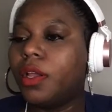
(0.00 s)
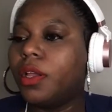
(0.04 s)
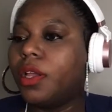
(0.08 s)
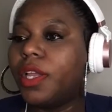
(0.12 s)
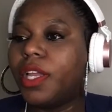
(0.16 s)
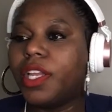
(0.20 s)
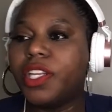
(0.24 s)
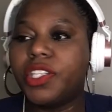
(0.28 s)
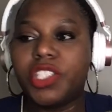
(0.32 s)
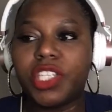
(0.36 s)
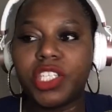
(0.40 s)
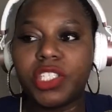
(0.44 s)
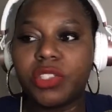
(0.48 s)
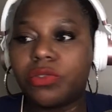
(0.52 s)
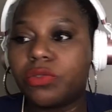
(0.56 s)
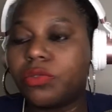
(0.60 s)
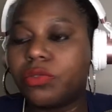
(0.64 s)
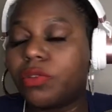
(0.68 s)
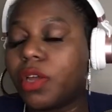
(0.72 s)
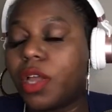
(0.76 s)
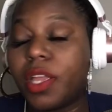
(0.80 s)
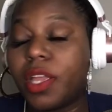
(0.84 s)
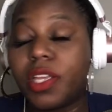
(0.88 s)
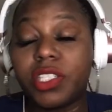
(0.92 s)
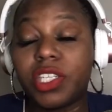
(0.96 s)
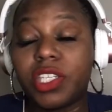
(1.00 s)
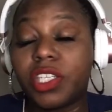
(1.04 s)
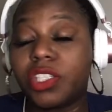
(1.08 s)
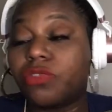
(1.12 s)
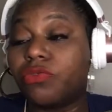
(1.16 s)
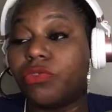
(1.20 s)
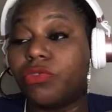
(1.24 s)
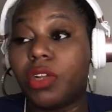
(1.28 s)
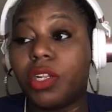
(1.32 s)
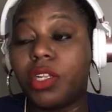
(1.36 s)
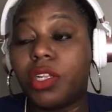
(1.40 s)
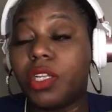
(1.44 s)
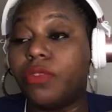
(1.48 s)
It's just
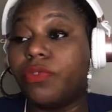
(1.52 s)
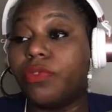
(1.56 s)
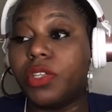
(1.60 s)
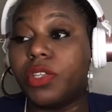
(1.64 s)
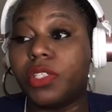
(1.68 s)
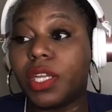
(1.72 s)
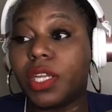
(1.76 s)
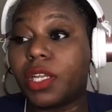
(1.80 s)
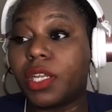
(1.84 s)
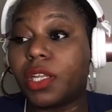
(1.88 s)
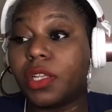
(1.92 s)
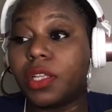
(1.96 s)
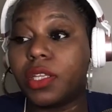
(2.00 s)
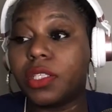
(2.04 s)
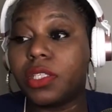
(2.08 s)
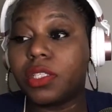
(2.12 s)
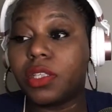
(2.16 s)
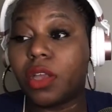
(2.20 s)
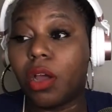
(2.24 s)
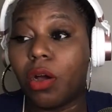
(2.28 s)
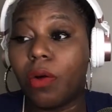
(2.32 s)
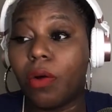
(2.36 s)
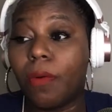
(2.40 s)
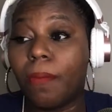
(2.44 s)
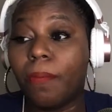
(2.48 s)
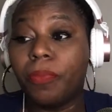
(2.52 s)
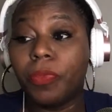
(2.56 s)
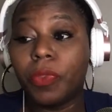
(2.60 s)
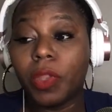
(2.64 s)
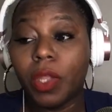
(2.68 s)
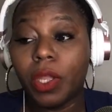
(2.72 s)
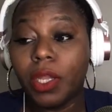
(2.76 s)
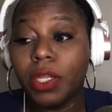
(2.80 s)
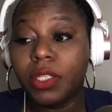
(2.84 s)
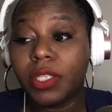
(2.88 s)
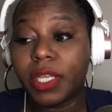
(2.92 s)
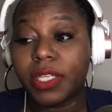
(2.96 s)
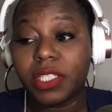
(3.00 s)
really ridiculous. So
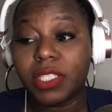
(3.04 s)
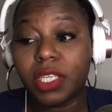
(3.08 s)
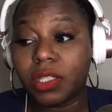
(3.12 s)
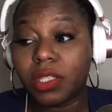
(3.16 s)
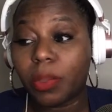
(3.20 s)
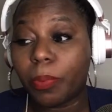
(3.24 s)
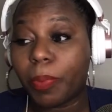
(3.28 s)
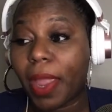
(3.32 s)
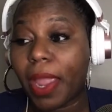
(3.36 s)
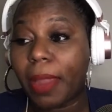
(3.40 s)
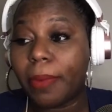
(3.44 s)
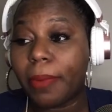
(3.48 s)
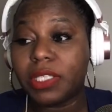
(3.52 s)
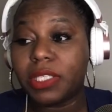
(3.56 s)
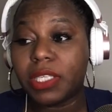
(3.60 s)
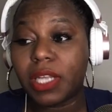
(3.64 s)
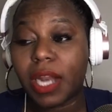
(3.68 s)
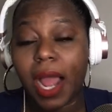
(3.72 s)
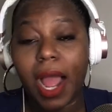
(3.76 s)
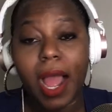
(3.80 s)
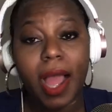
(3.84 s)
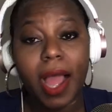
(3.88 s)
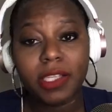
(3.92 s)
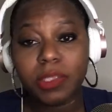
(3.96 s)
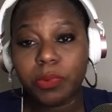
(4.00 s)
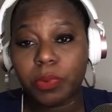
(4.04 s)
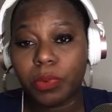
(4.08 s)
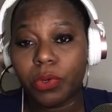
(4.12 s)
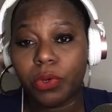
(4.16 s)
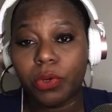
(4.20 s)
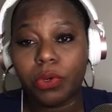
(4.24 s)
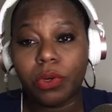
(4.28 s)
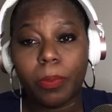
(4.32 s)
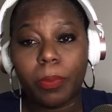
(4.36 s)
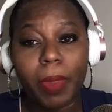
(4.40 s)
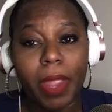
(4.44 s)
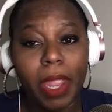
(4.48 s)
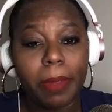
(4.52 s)
they took the baby to the
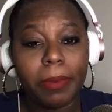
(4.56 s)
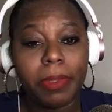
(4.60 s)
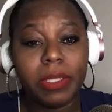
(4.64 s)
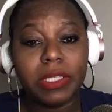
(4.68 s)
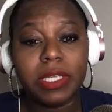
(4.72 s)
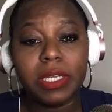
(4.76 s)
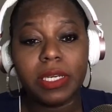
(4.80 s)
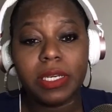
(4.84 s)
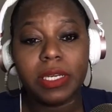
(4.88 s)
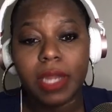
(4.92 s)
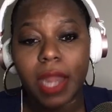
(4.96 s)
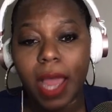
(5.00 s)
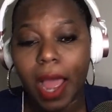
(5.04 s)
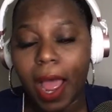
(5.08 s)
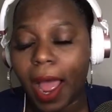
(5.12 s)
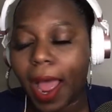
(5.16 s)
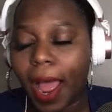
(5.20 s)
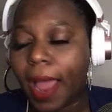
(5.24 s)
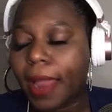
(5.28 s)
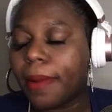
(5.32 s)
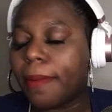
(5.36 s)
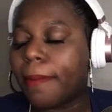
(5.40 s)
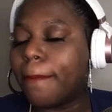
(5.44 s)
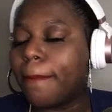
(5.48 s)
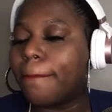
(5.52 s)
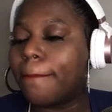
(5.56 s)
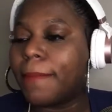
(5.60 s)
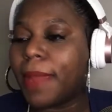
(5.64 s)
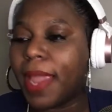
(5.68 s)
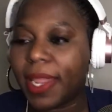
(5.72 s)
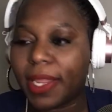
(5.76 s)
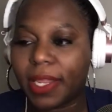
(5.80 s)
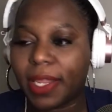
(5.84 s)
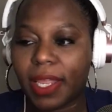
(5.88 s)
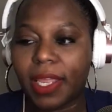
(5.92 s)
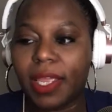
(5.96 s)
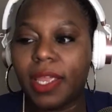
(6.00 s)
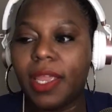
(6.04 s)
hospital. The baby did not
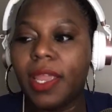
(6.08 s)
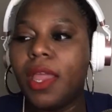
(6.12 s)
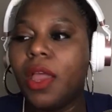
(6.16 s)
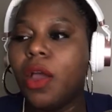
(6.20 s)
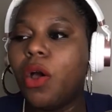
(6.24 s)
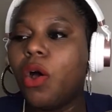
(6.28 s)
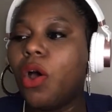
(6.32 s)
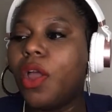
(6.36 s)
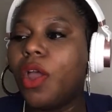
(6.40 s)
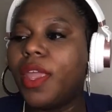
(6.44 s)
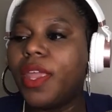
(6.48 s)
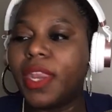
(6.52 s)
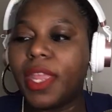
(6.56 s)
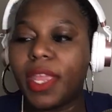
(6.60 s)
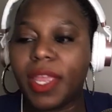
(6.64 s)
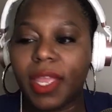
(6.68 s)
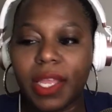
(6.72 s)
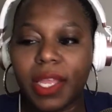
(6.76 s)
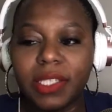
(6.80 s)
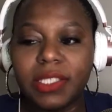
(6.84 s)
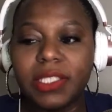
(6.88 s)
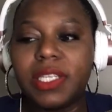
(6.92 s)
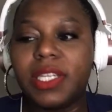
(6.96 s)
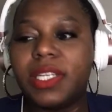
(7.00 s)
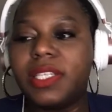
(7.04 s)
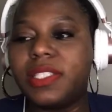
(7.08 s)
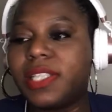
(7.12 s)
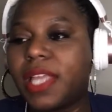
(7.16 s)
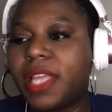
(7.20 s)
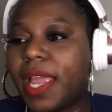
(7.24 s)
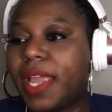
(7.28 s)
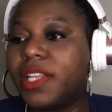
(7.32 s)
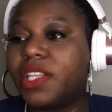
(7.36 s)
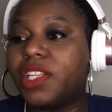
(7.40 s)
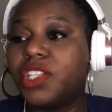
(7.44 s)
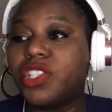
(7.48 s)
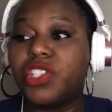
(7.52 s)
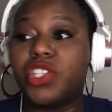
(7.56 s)
make it. In the end of the
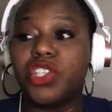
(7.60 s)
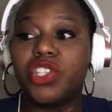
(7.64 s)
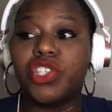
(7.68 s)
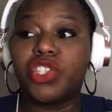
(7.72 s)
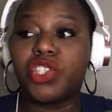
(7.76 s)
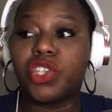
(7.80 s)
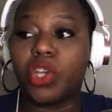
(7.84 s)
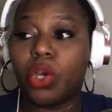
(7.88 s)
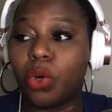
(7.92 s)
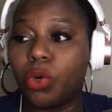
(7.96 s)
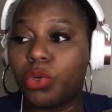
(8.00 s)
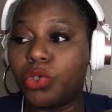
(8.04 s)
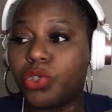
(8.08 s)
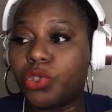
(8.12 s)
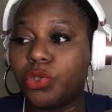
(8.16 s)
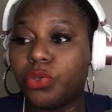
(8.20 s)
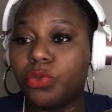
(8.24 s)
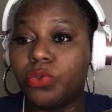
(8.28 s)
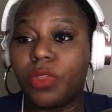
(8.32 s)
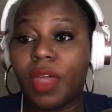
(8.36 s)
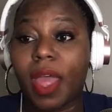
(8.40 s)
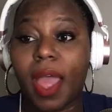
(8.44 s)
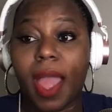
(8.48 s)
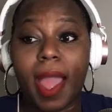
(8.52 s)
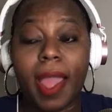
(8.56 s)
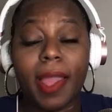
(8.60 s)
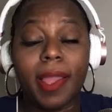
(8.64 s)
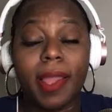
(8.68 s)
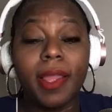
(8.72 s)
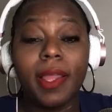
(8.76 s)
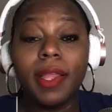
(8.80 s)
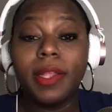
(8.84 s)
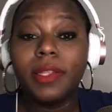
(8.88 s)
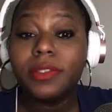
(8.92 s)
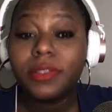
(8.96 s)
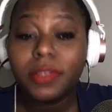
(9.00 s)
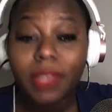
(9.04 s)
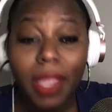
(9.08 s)
day, this just shows you that
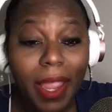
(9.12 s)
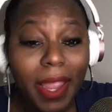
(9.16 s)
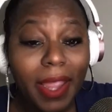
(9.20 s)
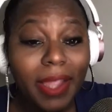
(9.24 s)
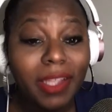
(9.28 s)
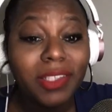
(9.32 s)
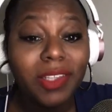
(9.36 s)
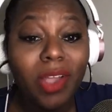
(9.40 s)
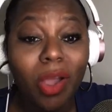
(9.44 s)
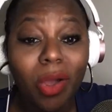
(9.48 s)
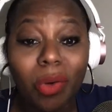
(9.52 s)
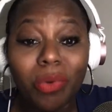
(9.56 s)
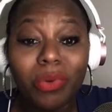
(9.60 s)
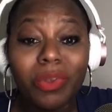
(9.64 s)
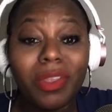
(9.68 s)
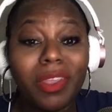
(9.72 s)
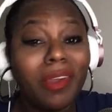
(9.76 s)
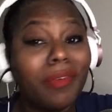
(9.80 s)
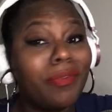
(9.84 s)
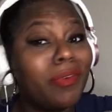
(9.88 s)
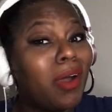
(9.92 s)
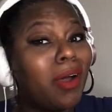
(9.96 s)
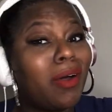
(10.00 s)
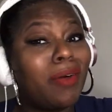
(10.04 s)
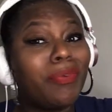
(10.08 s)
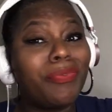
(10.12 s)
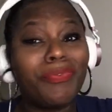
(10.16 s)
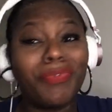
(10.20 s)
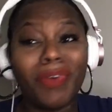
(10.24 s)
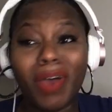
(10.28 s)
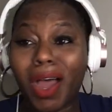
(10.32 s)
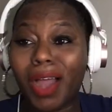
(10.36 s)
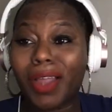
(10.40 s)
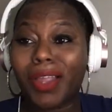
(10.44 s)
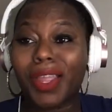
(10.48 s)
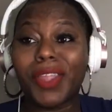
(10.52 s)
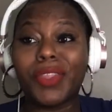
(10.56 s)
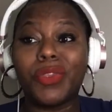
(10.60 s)
they don't give a
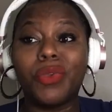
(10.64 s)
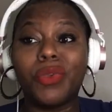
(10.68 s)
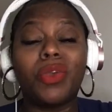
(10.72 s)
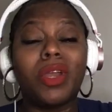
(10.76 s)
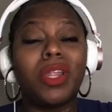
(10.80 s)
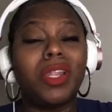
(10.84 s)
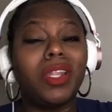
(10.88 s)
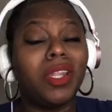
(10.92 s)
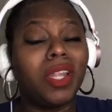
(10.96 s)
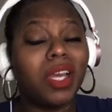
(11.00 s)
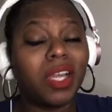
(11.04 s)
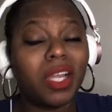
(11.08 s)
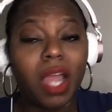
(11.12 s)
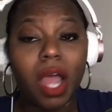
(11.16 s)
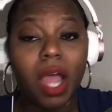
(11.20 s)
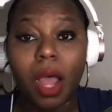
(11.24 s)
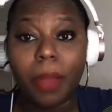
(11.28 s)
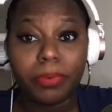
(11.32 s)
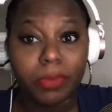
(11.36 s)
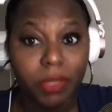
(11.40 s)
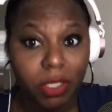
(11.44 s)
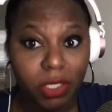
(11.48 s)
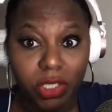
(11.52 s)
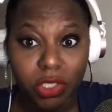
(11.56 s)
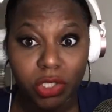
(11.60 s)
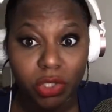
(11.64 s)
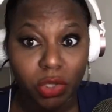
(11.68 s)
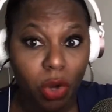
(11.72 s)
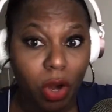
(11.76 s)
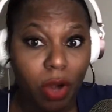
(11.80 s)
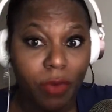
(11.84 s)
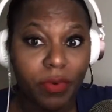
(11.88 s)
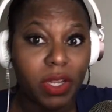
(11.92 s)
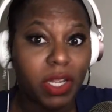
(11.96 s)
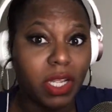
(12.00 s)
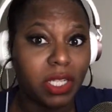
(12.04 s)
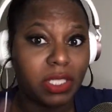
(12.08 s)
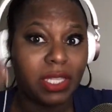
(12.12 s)
fuck. And you can look up this
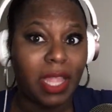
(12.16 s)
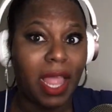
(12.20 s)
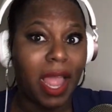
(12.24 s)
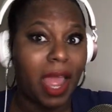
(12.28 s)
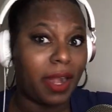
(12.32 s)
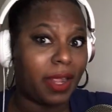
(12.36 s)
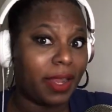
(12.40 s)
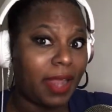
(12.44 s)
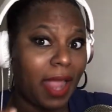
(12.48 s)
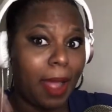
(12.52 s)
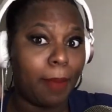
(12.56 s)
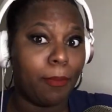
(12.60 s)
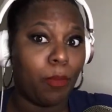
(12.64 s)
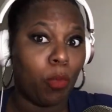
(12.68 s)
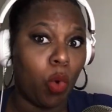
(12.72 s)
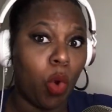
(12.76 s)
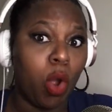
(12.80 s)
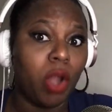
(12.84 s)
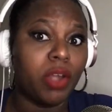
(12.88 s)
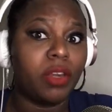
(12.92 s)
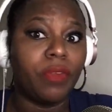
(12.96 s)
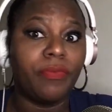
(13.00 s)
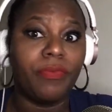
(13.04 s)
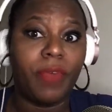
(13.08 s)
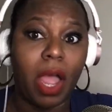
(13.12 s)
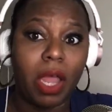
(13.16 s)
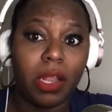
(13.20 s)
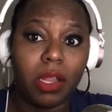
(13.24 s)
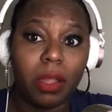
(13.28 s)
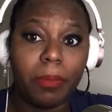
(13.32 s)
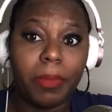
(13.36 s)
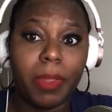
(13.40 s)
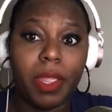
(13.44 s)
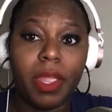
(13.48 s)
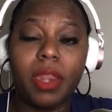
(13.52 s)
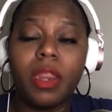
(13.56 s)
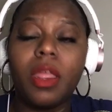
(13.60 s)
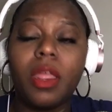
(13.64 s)
story because now they got more
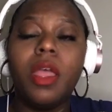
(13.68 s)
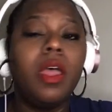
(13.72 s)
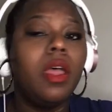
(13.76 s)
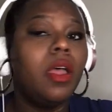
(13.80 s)
development.